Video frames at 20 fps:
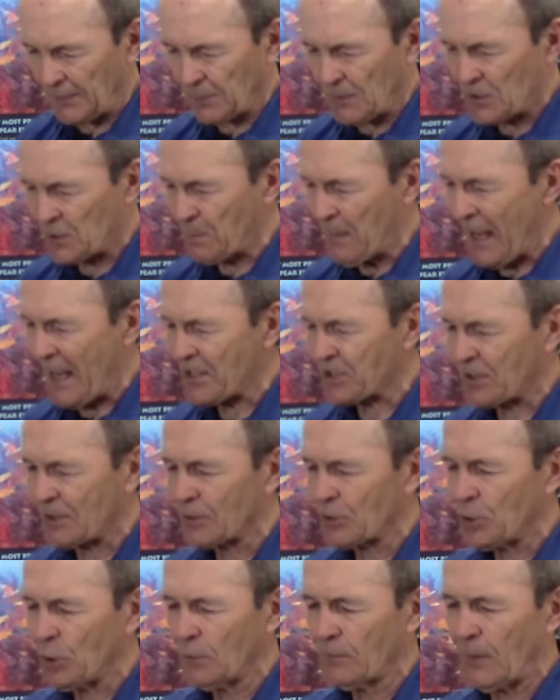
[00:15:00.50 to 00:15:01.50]
get this mask
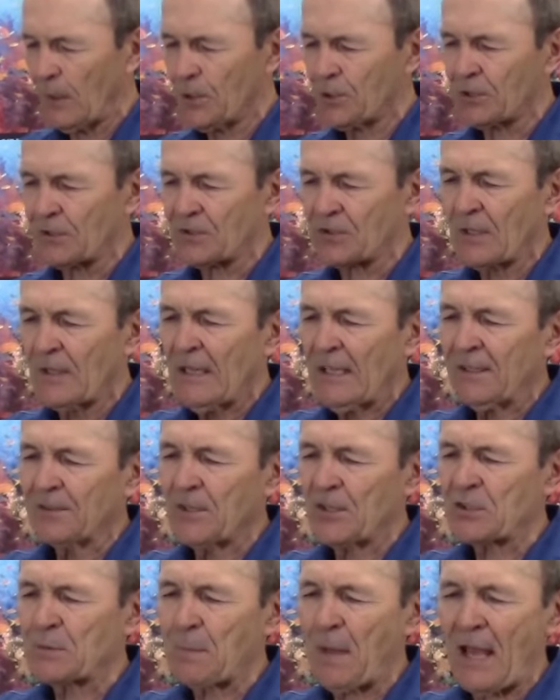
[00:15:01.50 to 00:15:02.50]
in two versions.
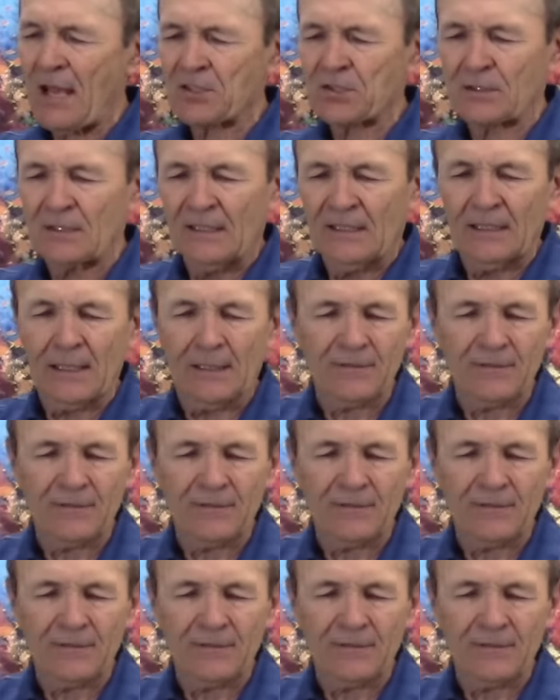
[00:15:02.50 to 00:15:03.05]
This mask,